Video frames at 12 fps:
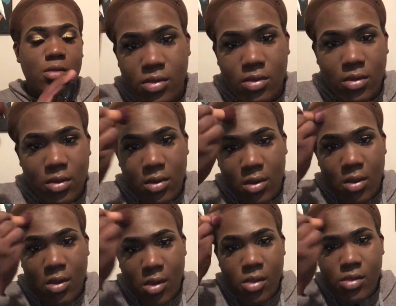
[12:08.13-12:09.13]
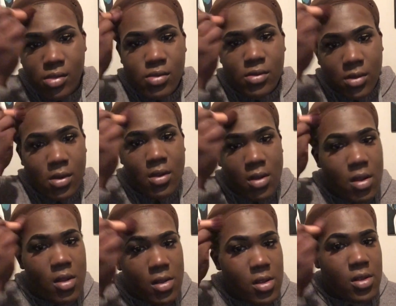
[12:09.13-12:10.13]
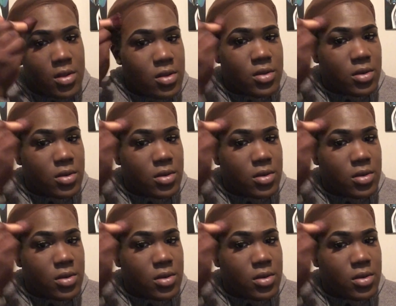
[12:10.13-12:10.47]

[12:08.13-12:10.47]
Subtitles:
I'm going to use my contour brush with my